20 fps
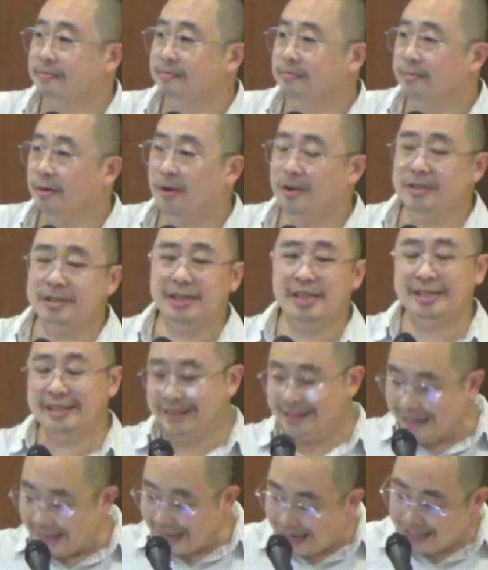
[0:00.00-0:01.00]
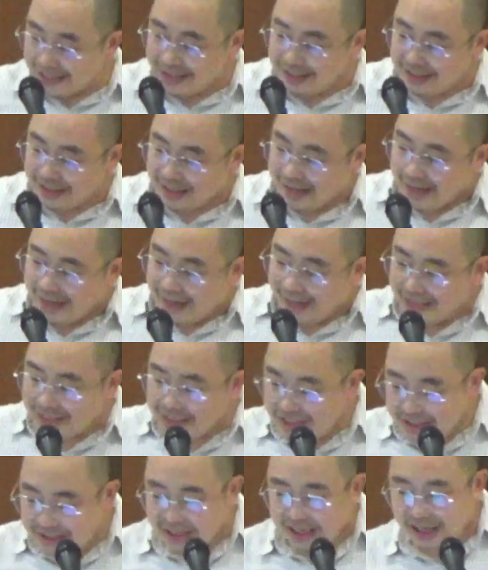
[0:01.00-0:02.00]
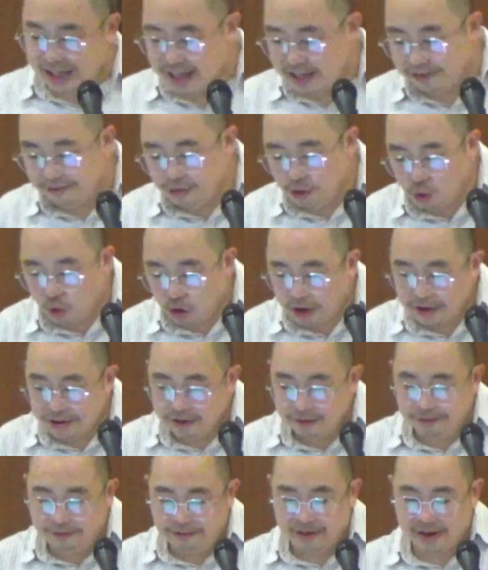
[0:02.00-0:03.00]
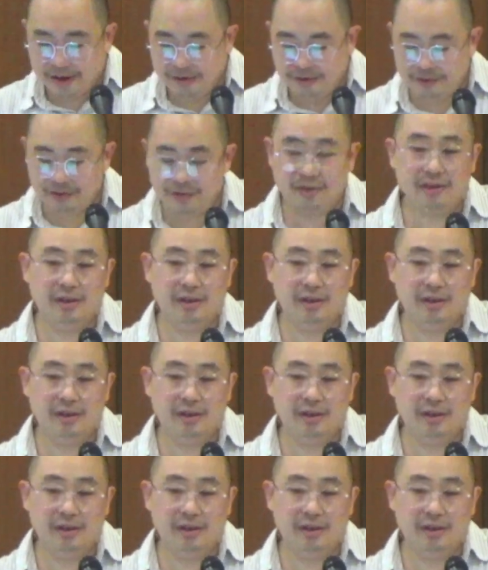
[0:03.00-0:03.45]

Paul says, Test and see if you are in the faith.